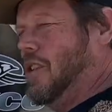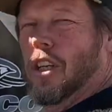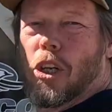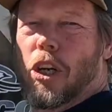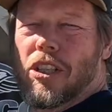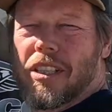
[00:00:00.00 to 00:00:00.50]
you
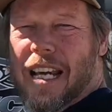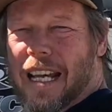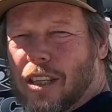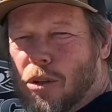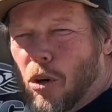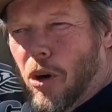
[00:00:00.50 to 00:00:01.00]
could just
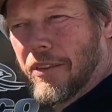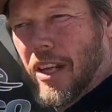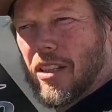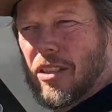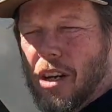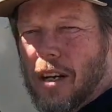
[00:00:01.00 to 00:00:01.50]
take the drawer off the
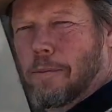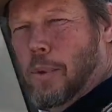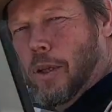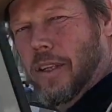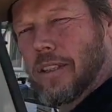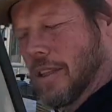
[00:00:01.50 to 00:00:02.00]
other side and put
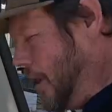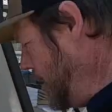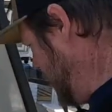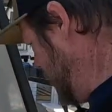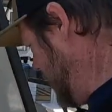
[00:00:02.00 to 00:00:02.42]
it on this side.